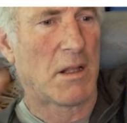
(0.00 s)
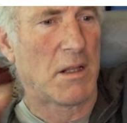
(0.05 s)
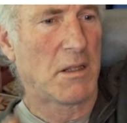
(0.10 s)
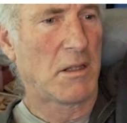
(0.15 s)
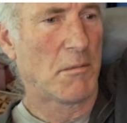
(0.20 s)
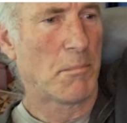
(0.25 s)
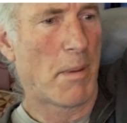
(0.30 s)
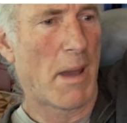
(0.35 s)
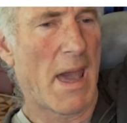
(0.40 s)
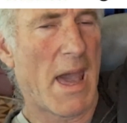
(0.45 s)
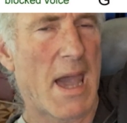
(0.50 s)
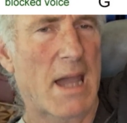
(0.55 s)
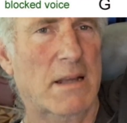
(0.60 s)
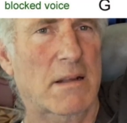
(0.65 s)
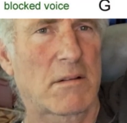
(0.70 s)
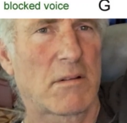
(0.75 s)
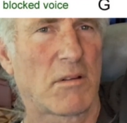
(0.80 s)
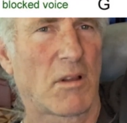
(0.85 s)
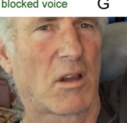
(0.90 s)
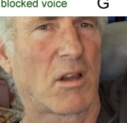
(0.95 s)
In the
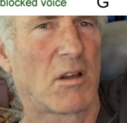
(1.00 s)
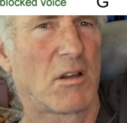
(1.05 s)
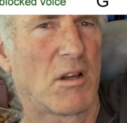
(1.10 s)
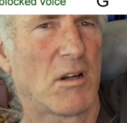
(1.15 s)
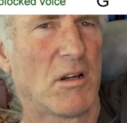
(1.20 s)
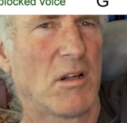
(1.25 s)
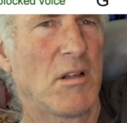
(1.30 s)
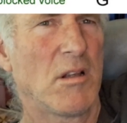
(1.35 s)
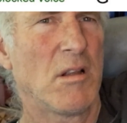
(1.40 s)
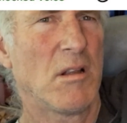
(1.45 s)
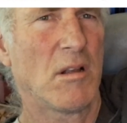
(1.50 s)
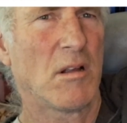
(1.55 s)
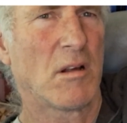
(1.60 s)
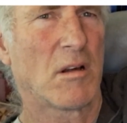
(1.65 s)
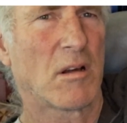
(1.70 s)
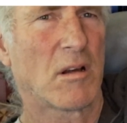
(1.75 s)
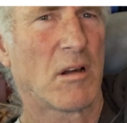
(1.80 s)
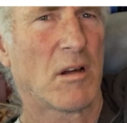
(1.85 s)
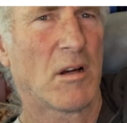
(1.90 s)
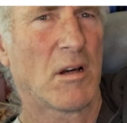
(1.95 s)
back, the g
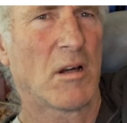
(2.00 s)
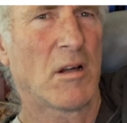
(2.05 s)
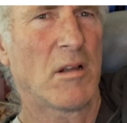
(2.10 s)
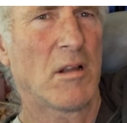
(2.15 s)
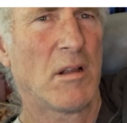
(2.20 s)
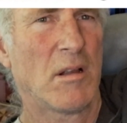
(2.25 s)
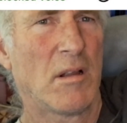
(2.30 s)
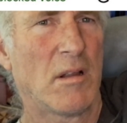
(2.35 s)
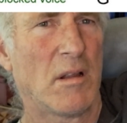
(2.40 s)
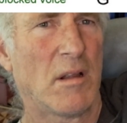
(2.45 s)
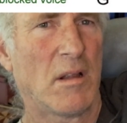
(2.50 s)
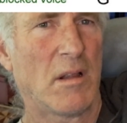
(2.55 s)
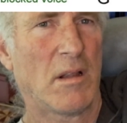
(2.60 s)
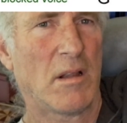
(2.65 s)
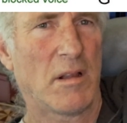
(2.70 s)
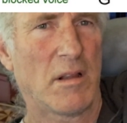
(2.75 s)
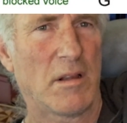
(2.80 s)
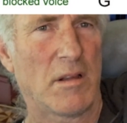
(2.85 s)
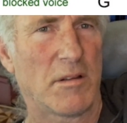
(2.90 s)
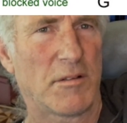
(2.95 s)

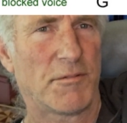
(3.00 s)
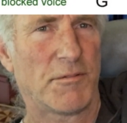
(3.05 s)
is